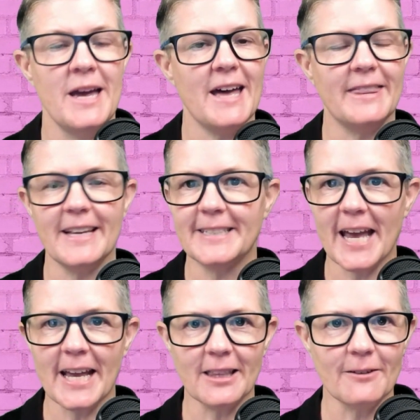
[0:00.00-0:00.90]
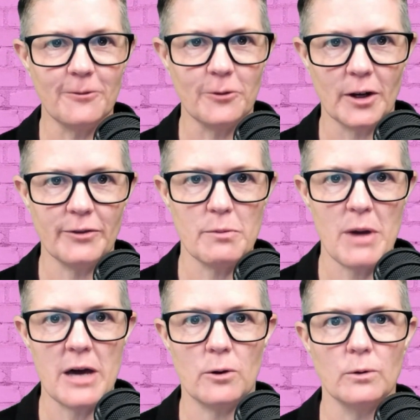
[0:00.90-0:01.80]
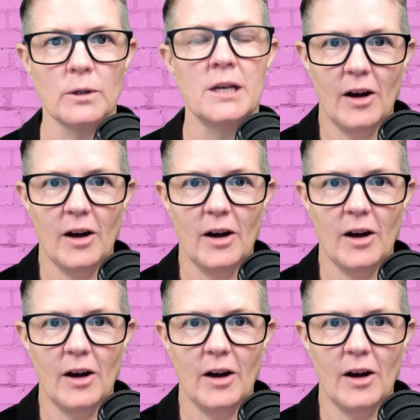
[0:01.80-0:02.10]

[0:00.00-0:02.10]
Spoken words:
and they're taking the foot off the pedal.